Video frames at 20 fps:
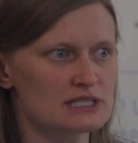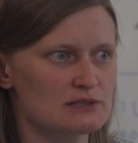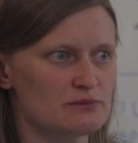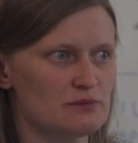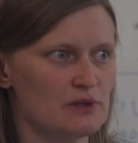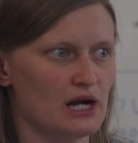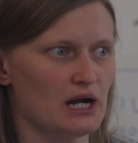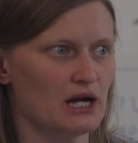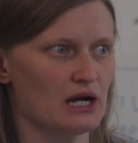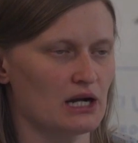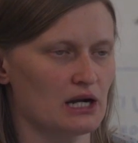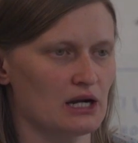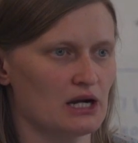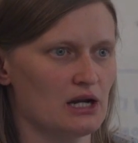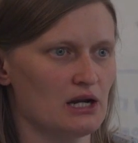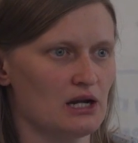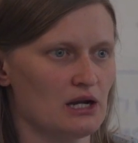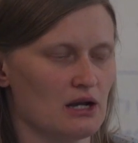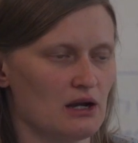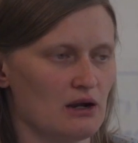as we are
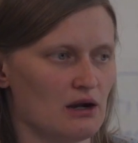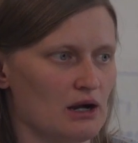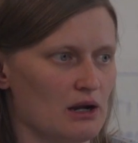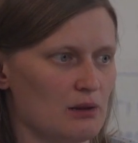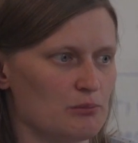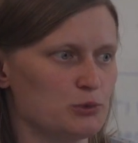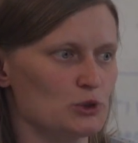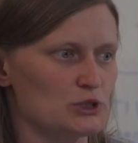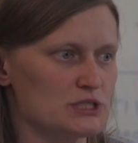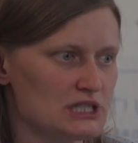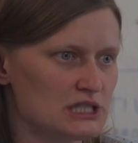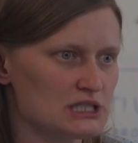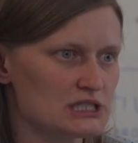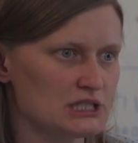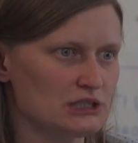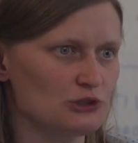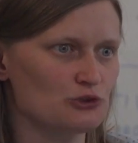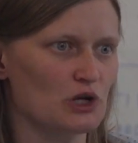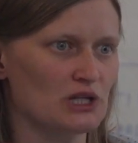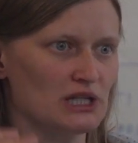uh,
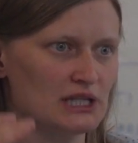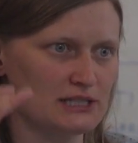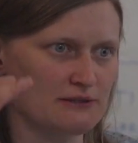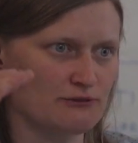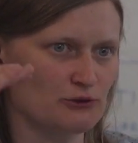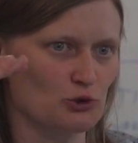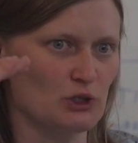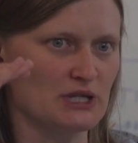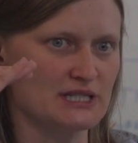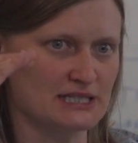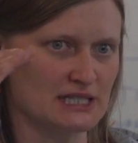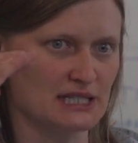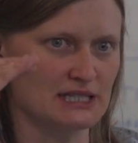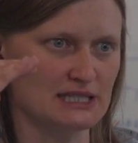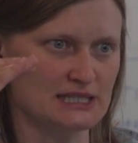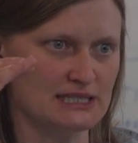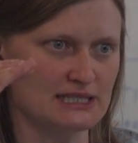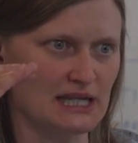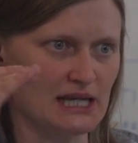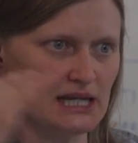positioned relative to a
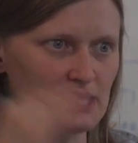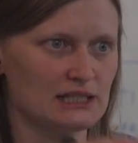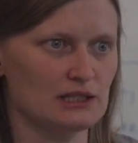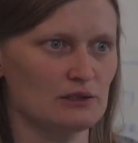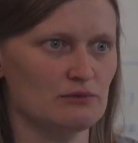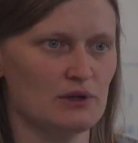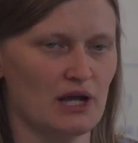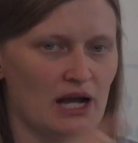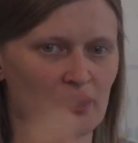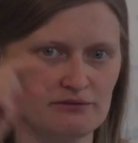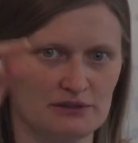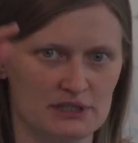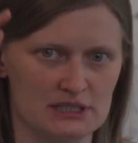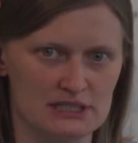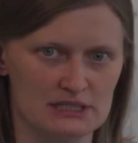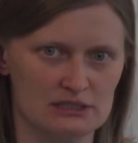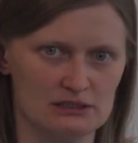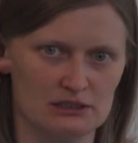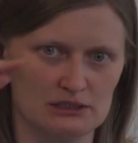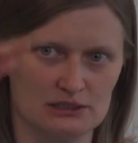steady state and we have
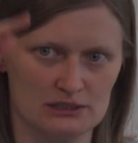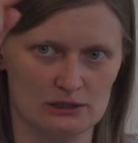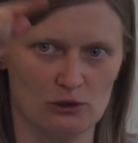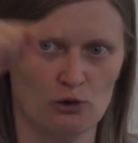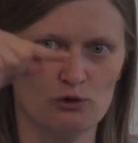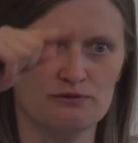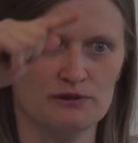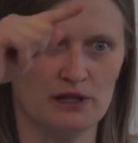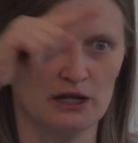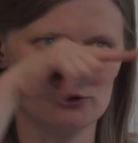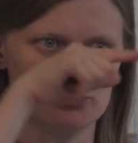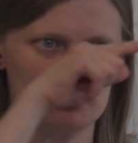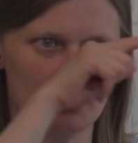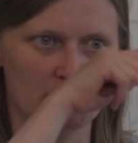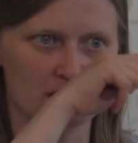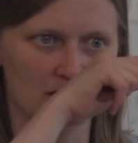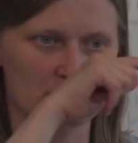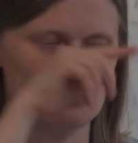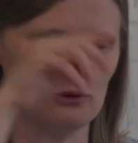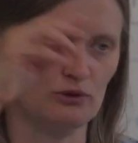this slow
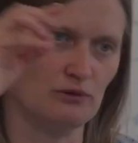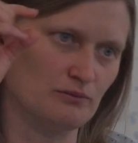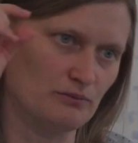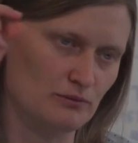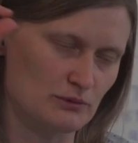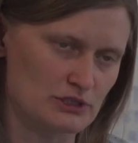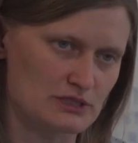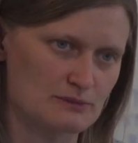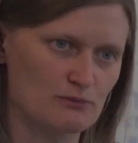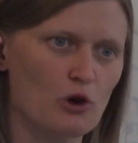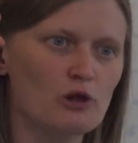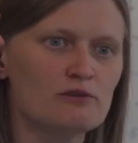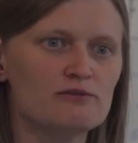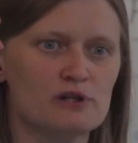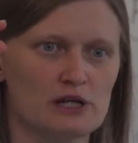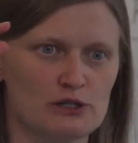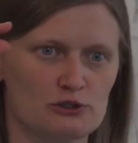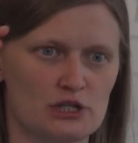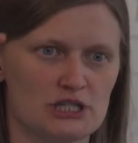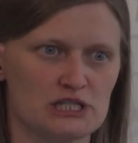fluctuation or small
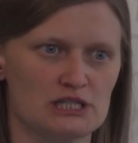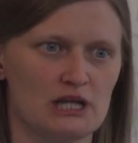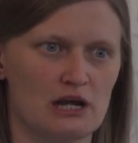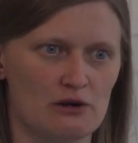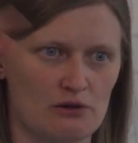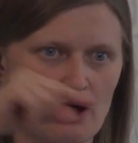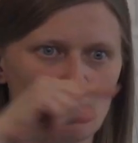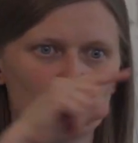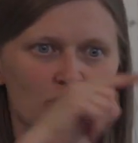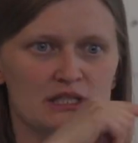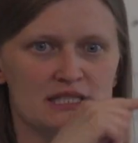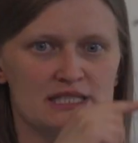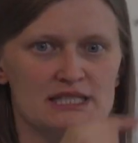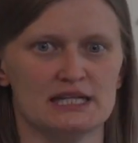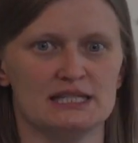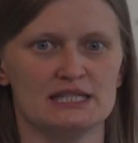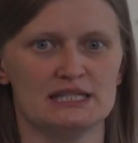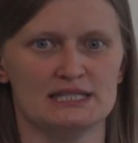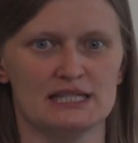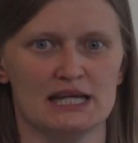fluctuation around the
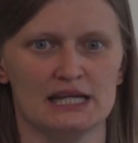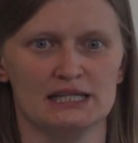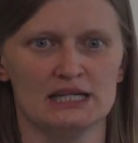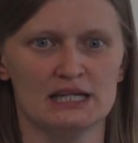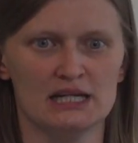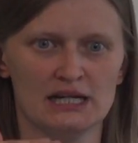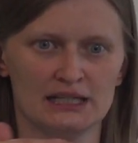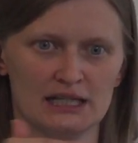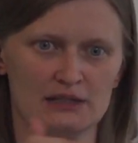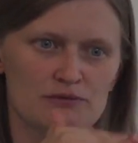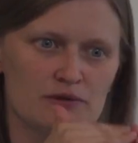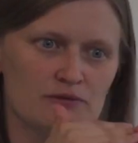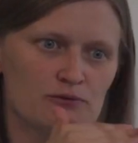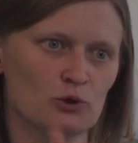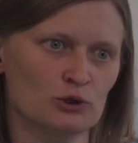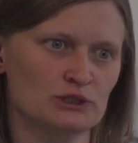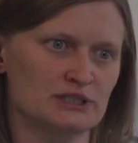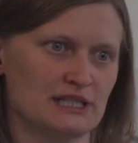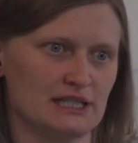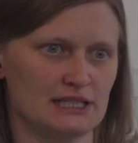steady state, then we
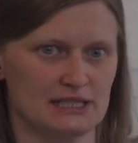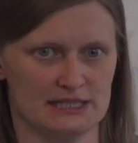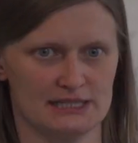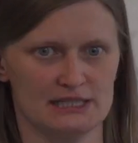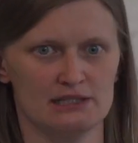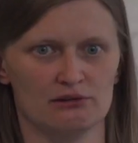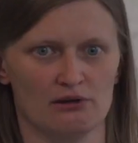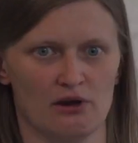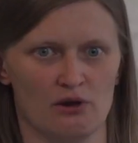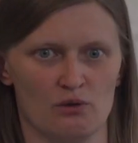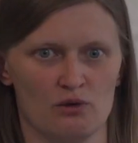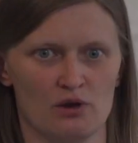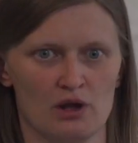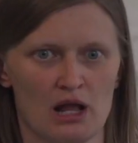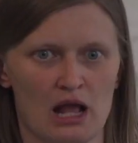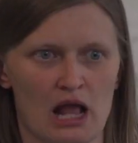won't hit zero.